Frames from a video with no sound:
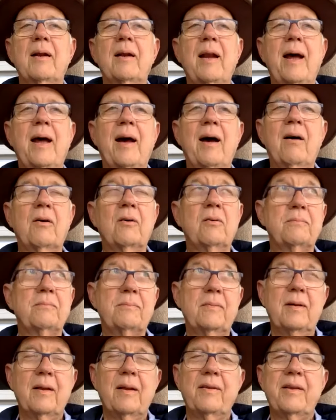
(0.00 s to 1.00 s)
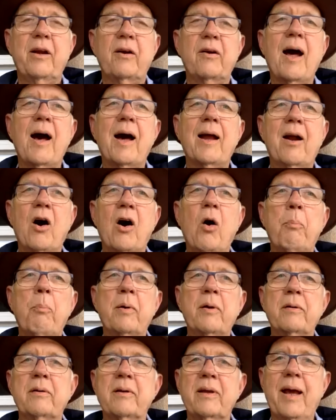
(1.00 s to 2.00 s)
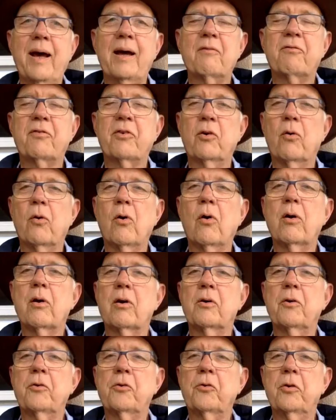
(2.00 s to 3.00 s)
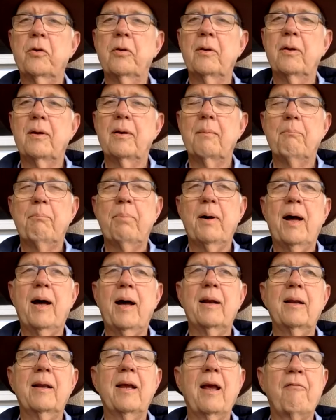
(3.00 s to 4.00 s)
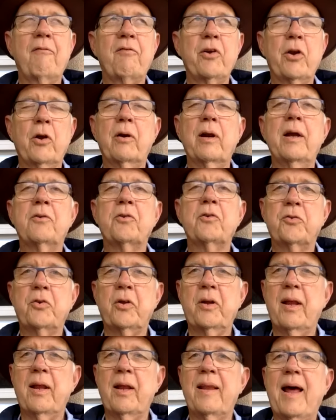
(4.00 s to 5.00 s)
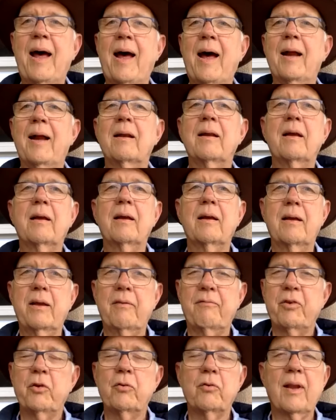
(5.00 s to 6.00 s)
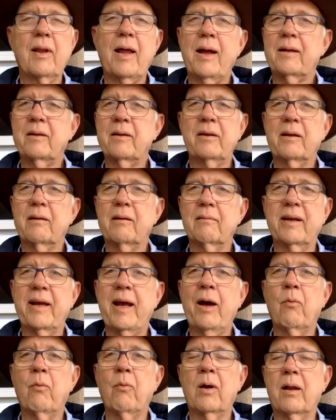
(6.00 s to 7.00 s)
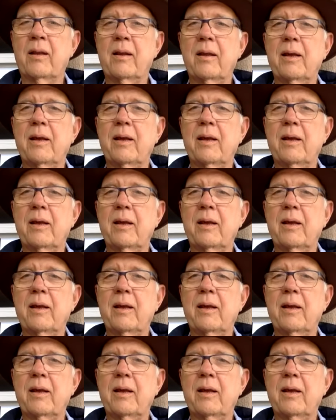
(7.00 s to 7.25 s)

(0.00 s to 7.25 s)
Now, they're not open yet for orders, but if you're interested in that, if you'd like to get one of